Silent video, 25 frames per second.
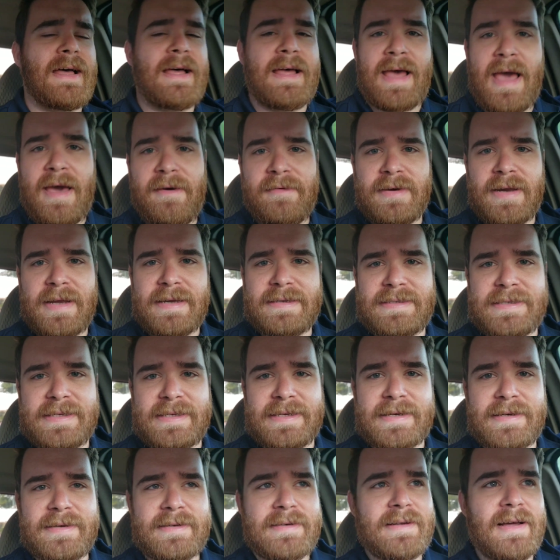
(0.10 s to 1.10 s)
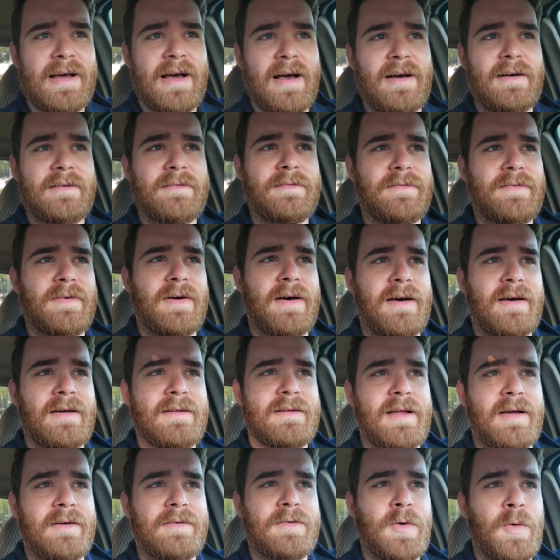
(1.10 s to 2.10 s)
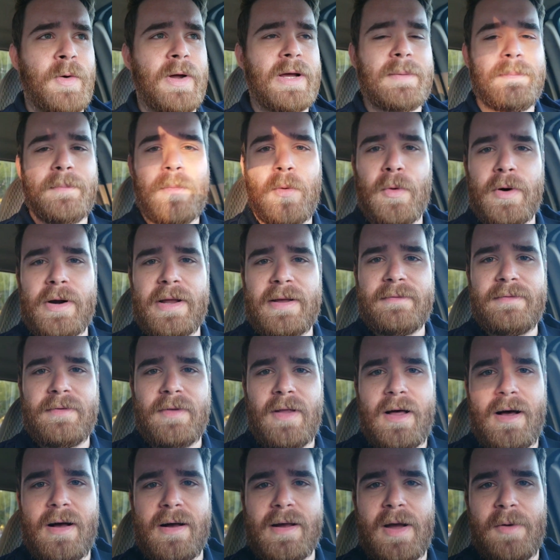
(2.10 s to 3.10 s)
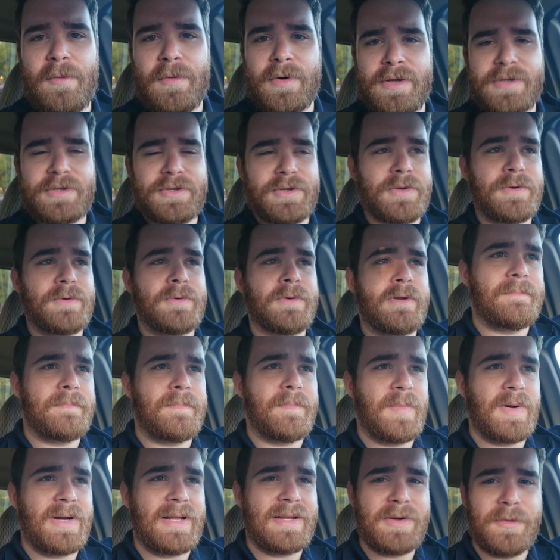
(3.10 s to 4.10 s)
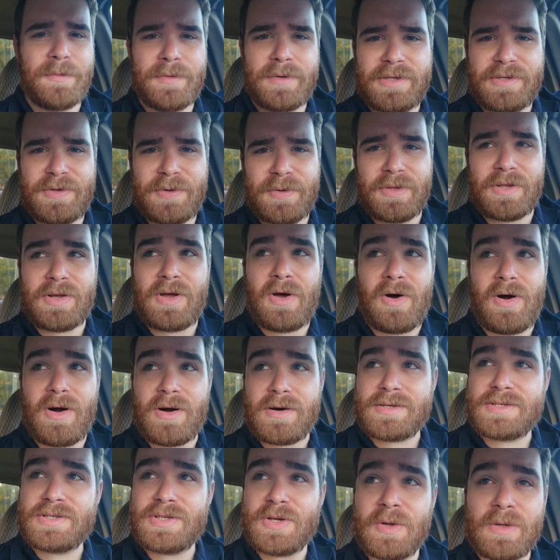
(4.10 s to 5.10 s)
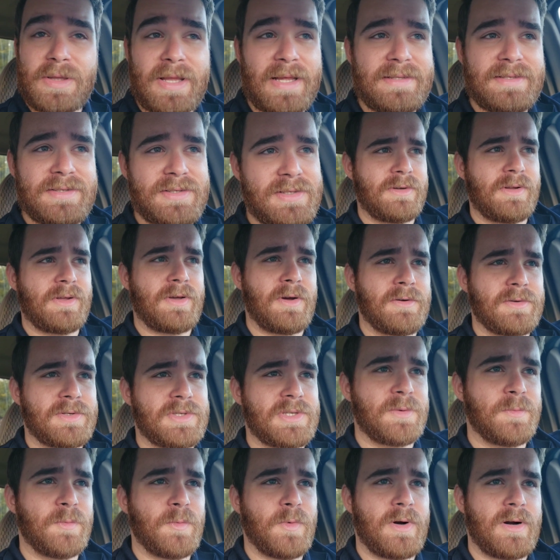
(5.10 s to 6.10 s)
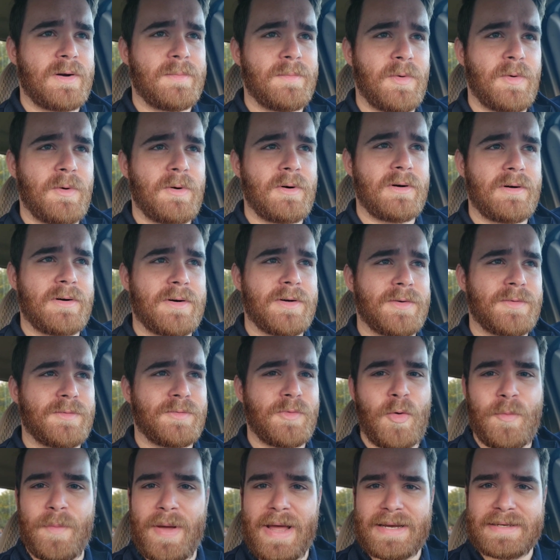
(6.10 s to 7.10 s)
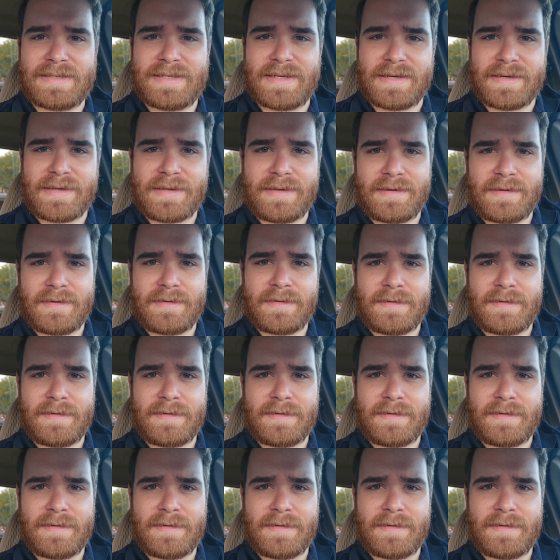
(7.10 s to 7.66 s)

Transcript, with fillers: I have an idea of a, a quick morning vlog I want to do, but I don't want to do it in the car. So let's go somewhere more romantic.